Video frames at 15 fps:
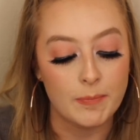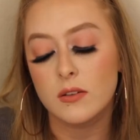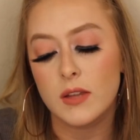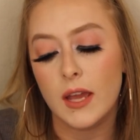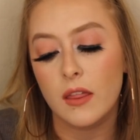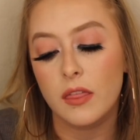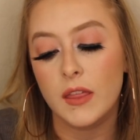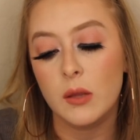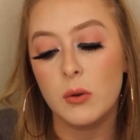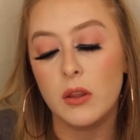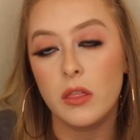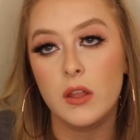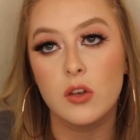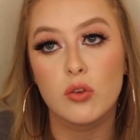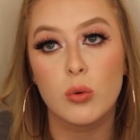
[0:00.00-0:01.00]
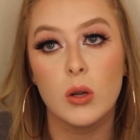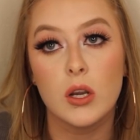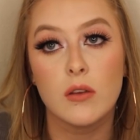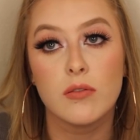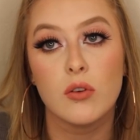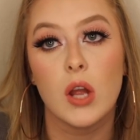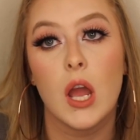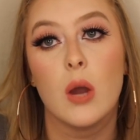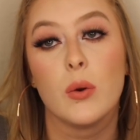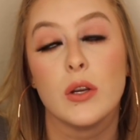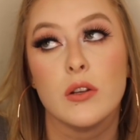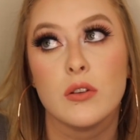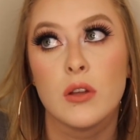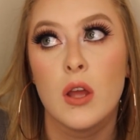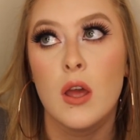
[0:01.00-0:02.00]
I think within 24
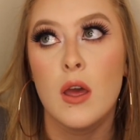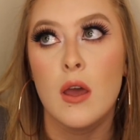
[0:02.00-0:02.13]
hours,